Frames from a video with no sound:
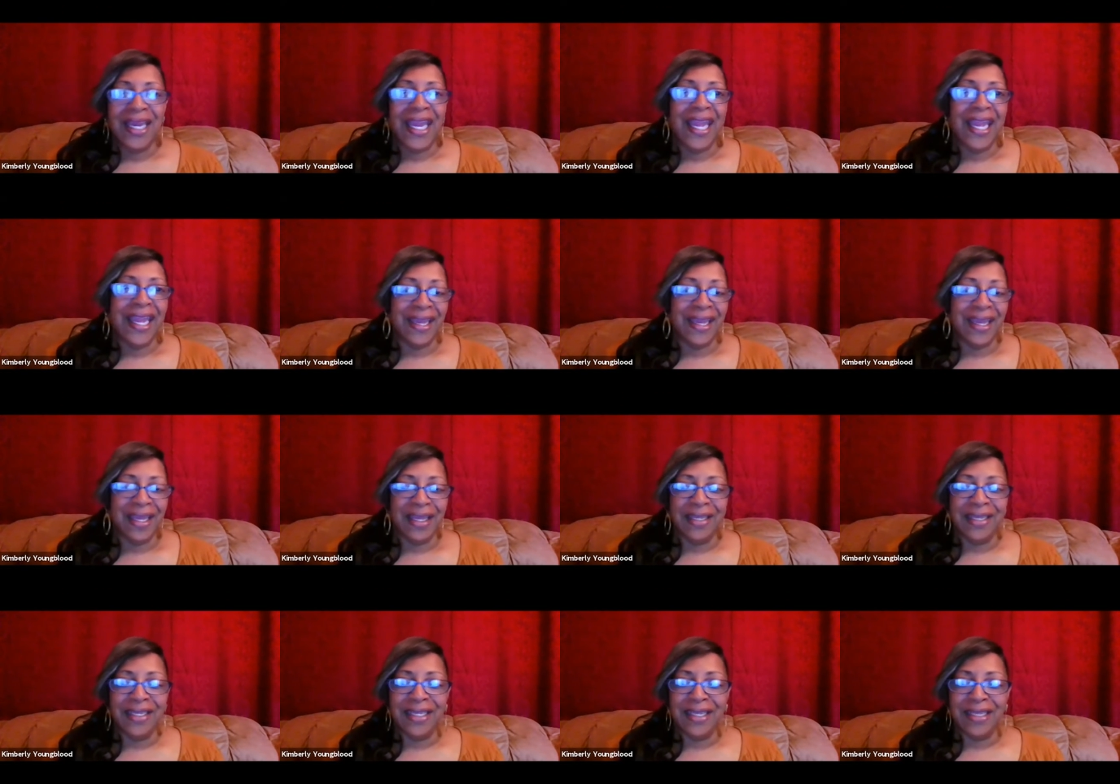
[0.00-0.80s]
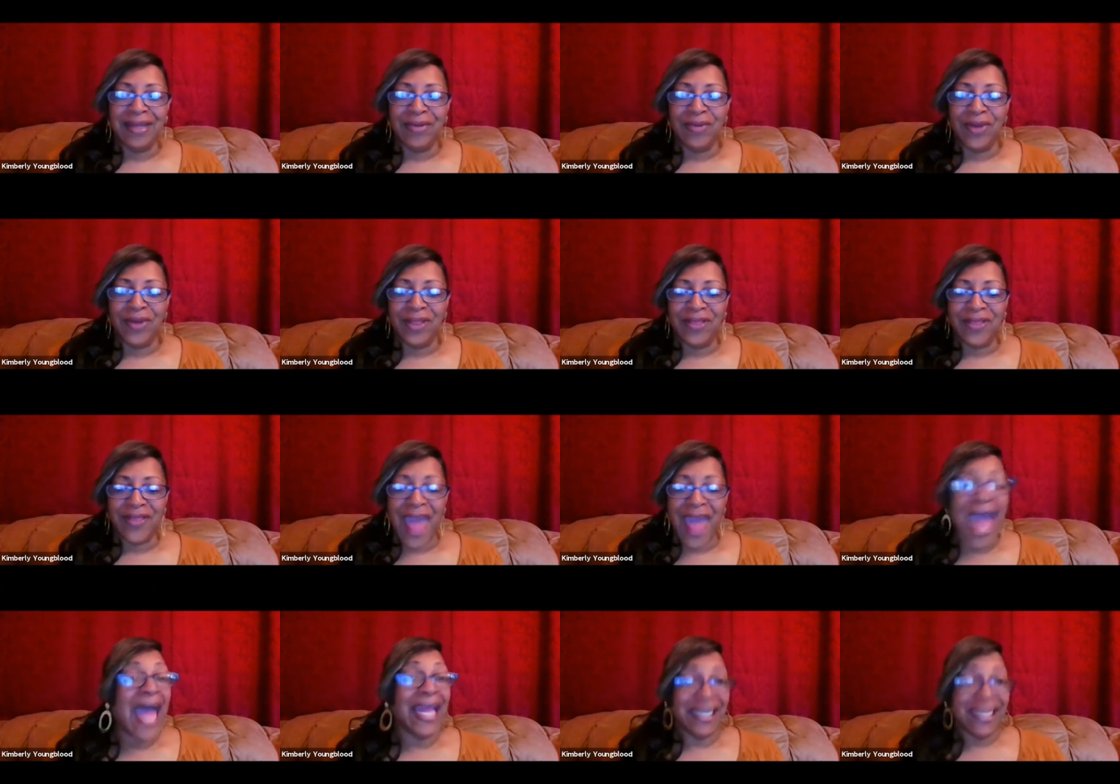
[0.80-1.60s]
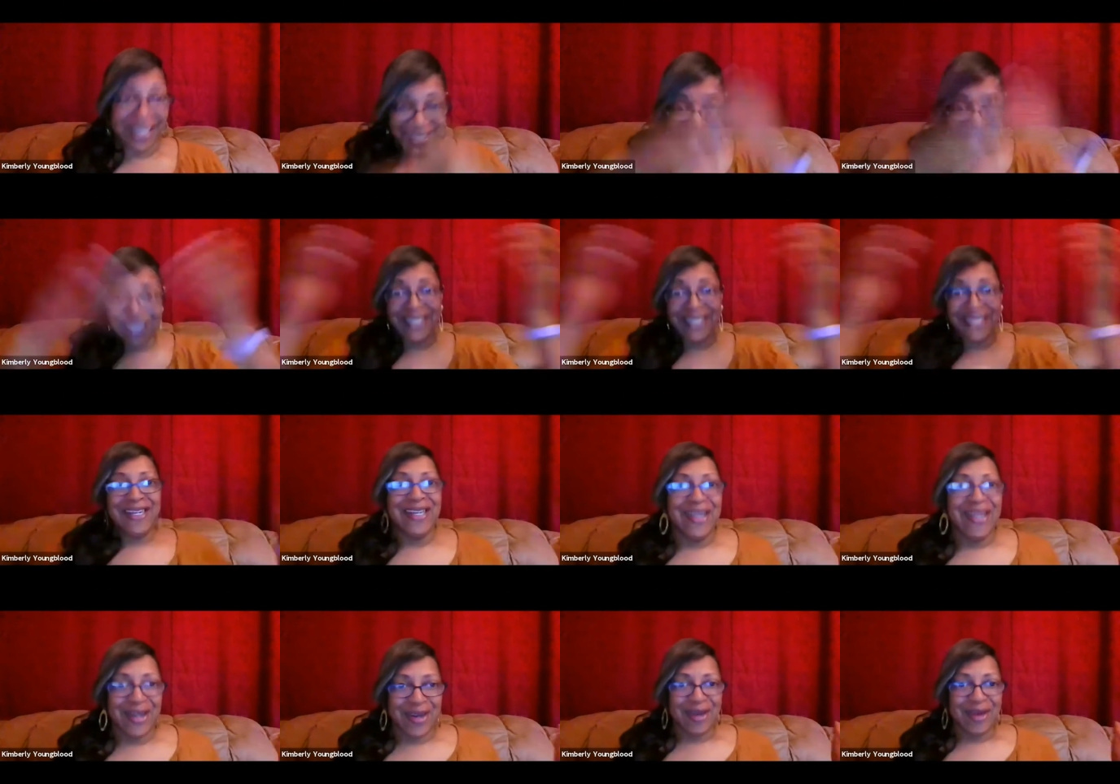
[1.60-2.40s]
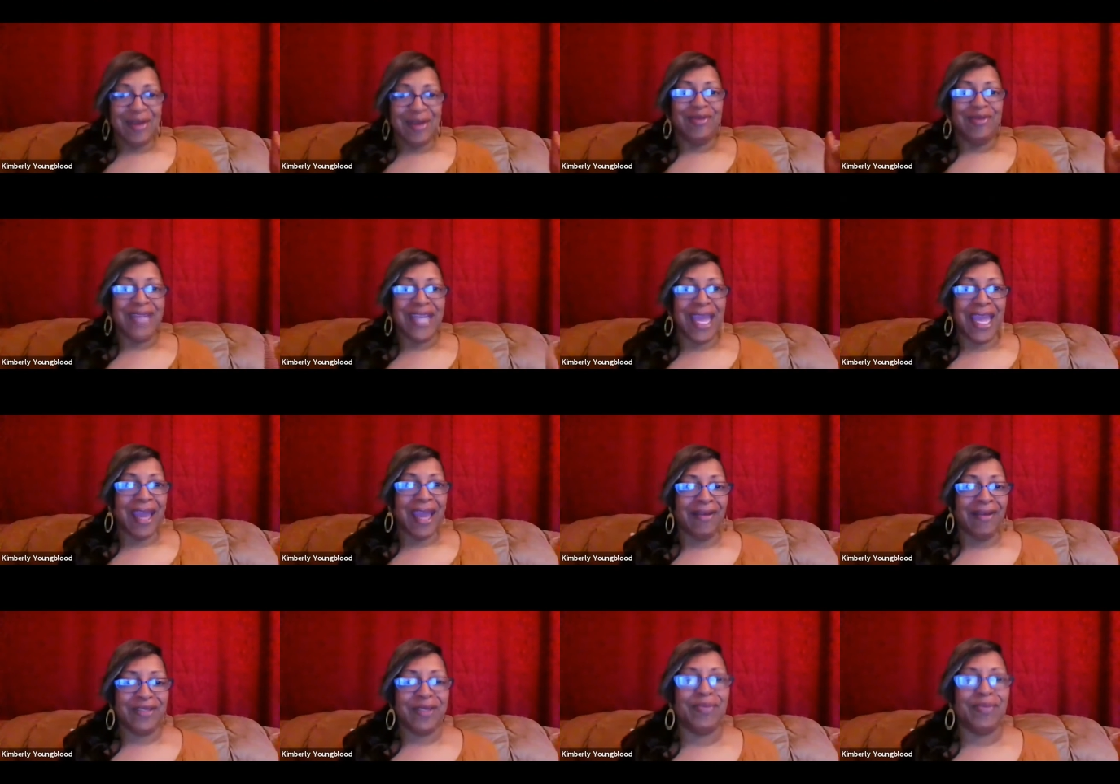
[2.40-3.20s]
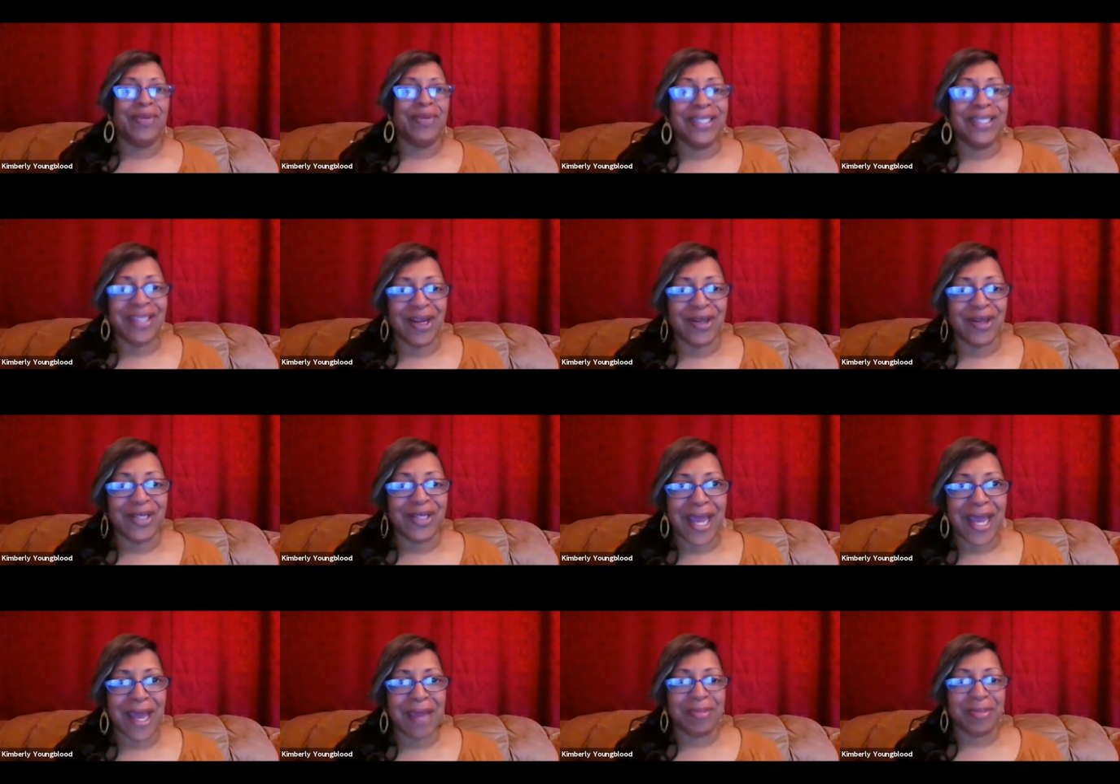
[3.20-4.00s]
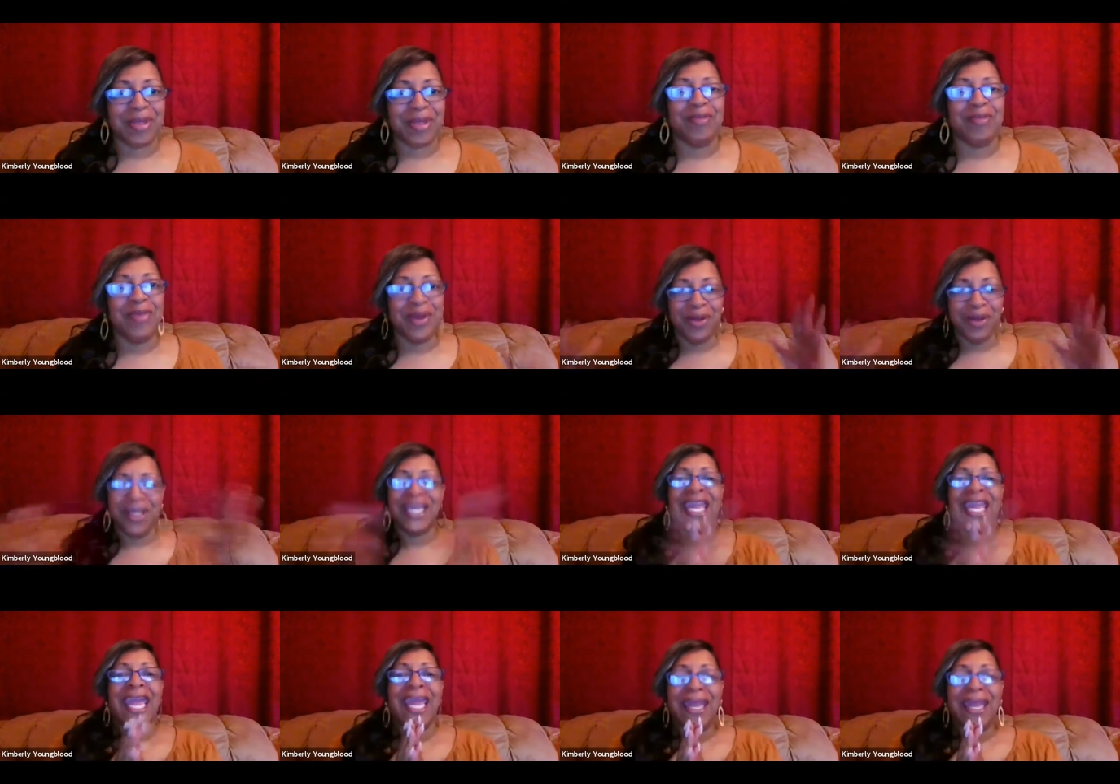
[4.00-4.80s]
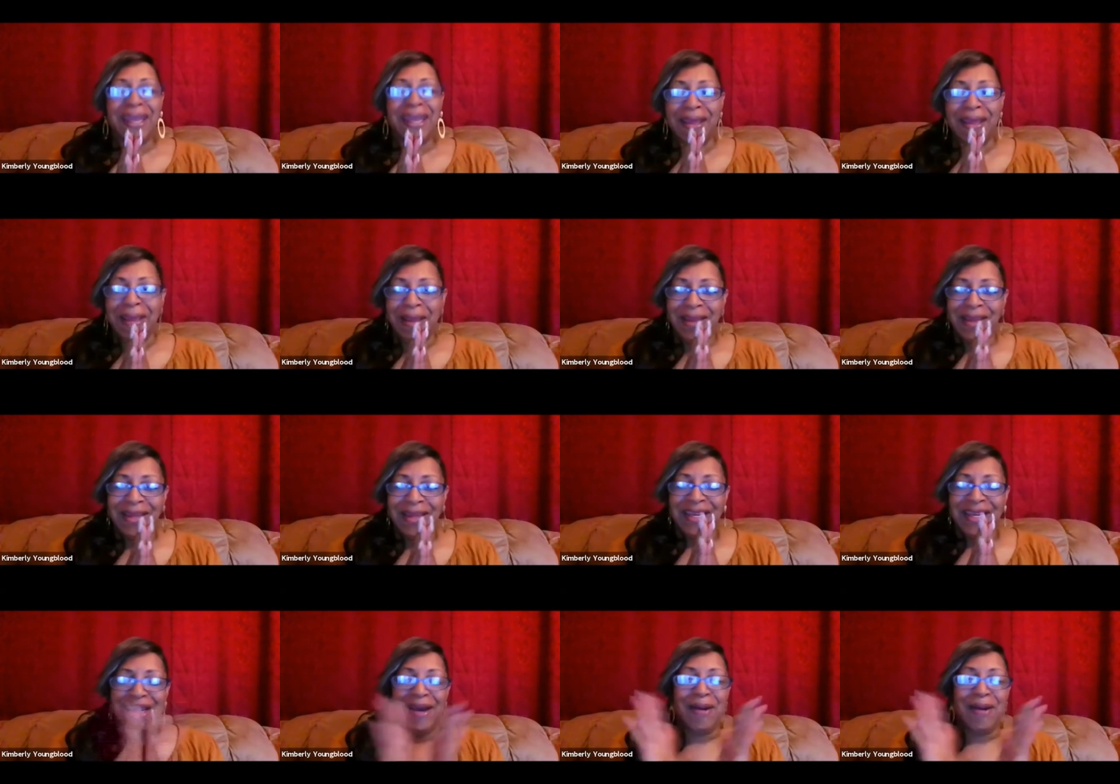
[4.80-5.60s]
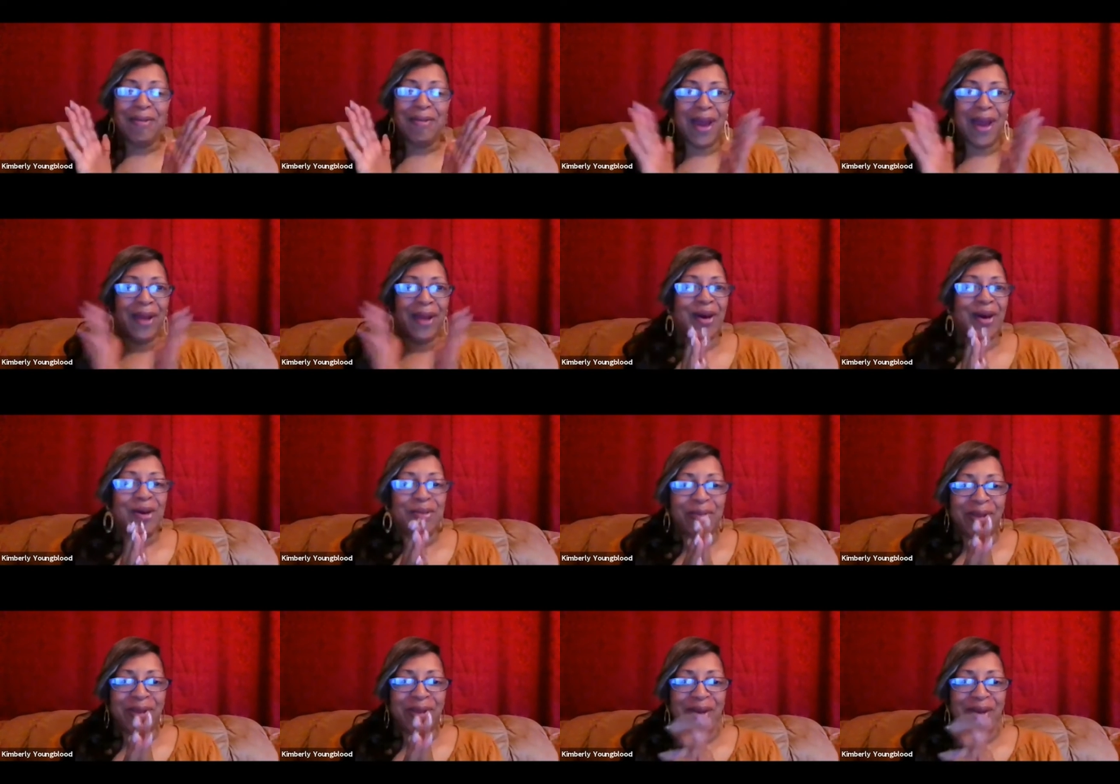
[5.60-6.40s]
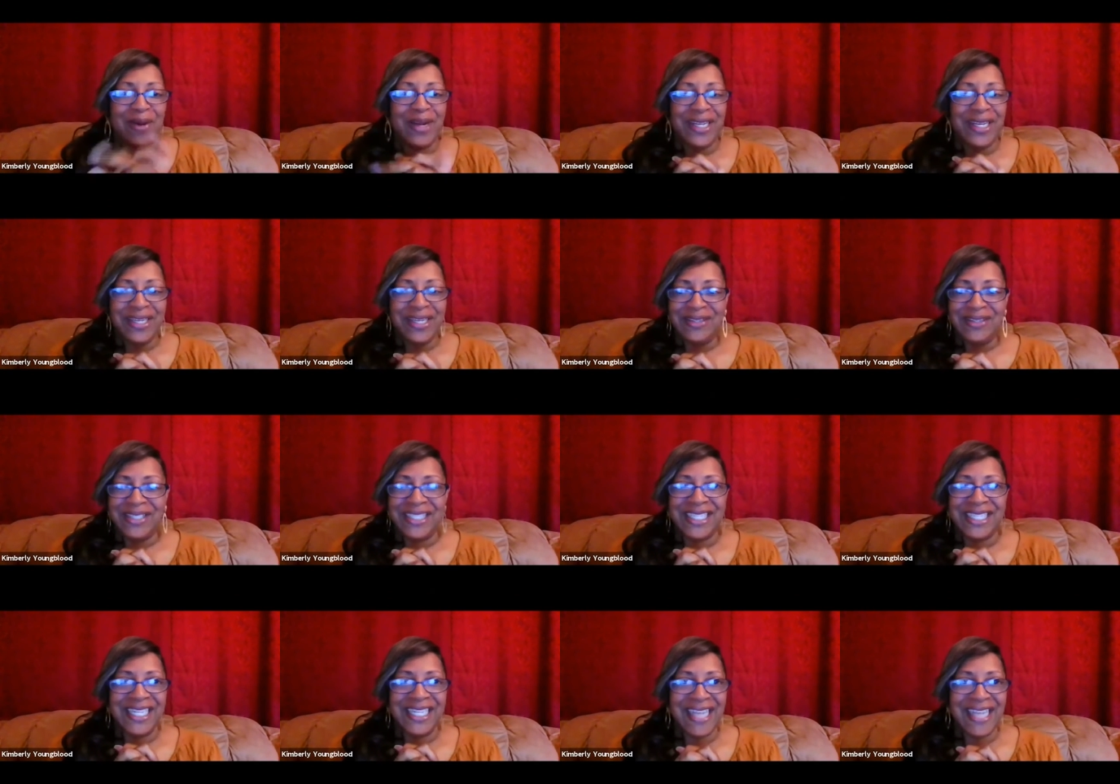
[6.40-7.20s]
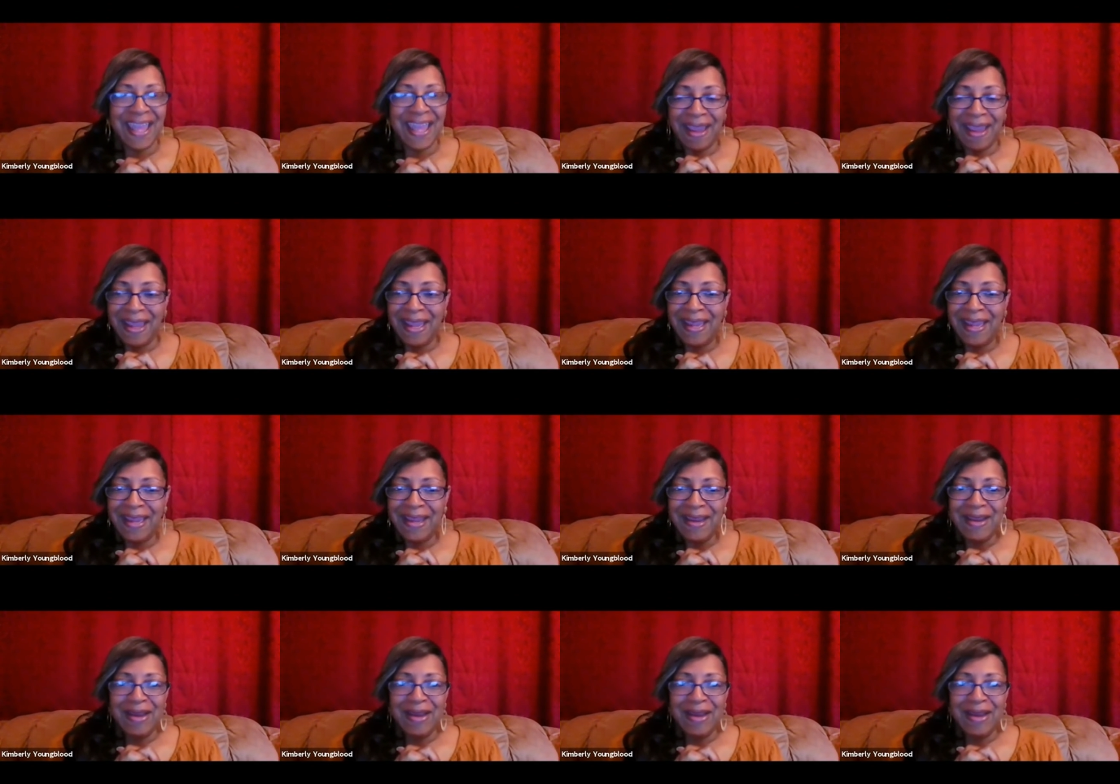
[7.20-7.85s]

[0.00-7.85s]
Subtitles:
And with that, we have spent our time communicating about opioid use today.